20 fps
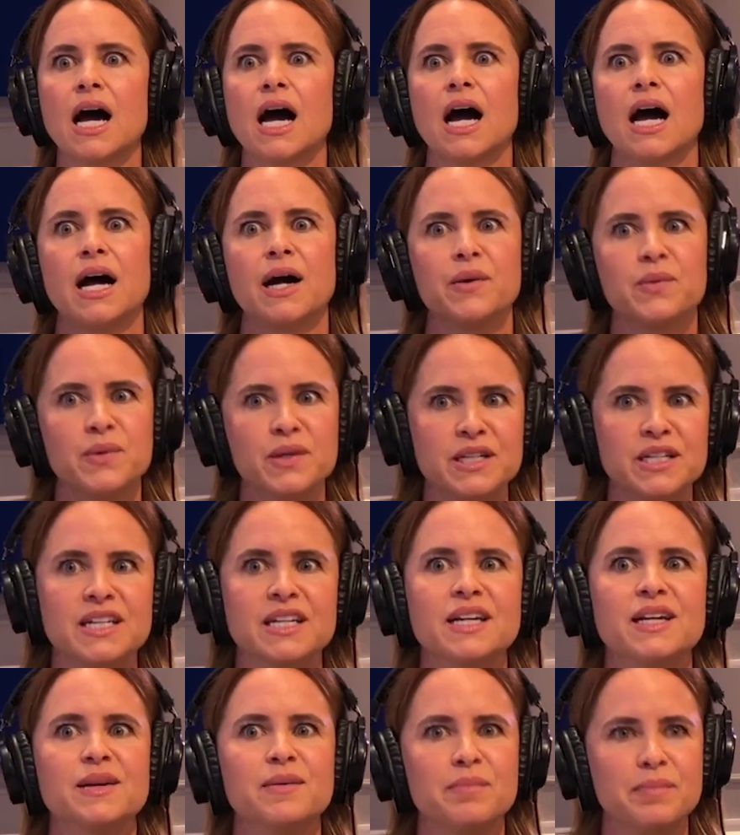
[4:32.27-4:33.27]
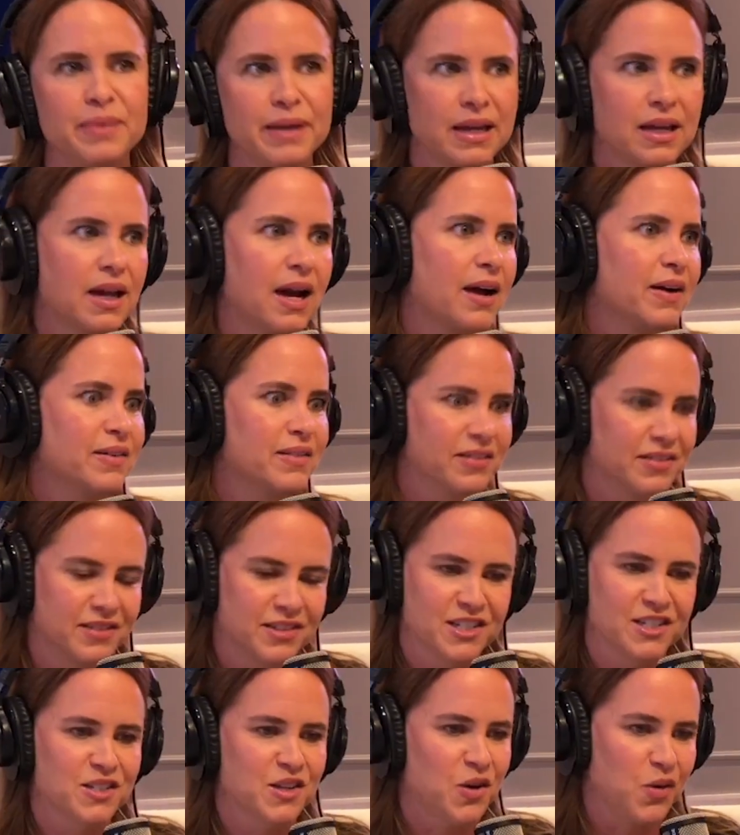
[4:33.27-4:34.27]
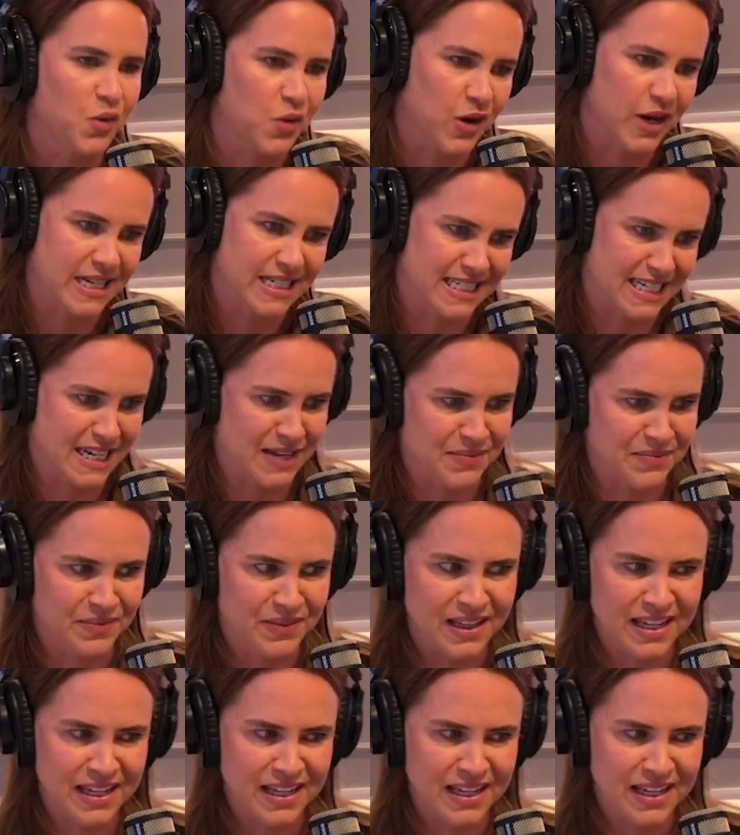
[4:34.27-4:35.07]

I would just go crazy.